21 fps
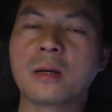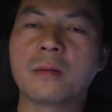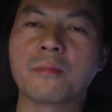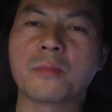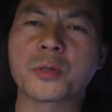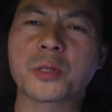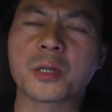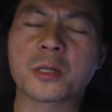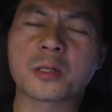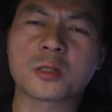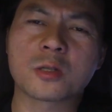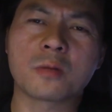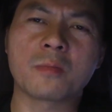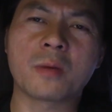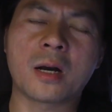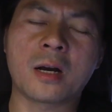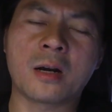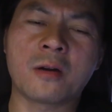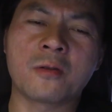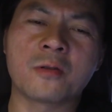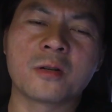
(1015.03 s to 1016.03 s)
But then
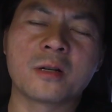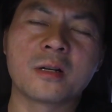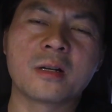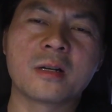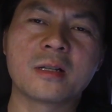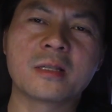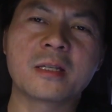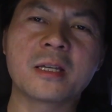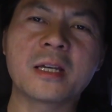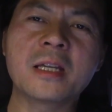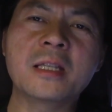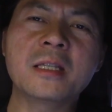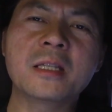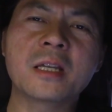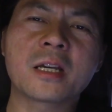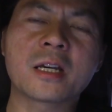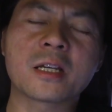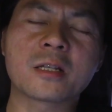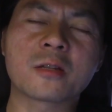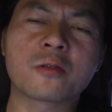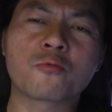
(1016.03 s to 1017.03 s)
somehow the
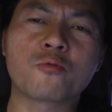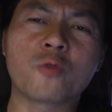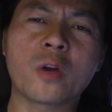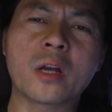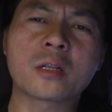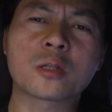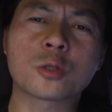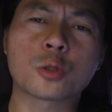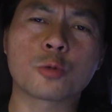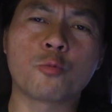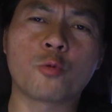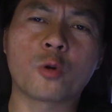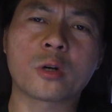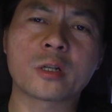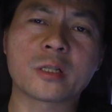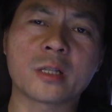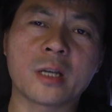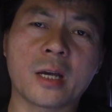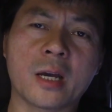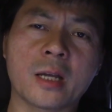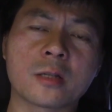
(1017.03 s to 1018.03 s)
indicated range
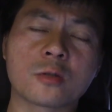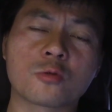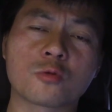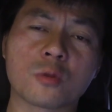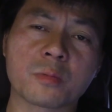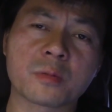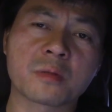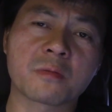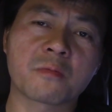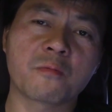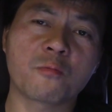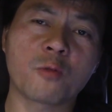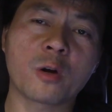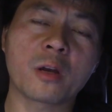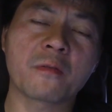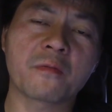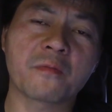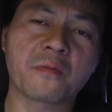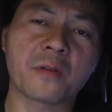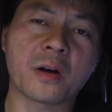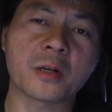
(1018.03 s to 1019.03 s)
towards the end drops
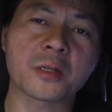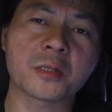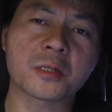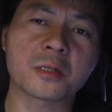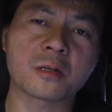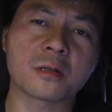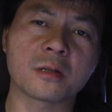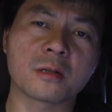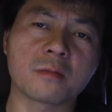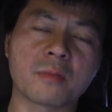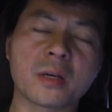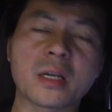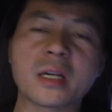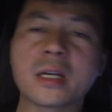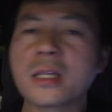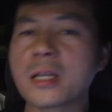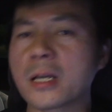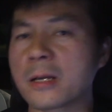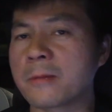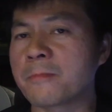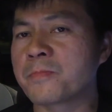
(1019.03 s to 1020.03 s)
way faster than
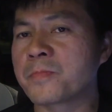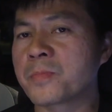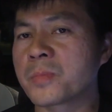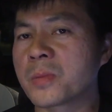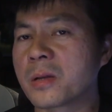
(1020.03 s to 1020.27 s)
beginning,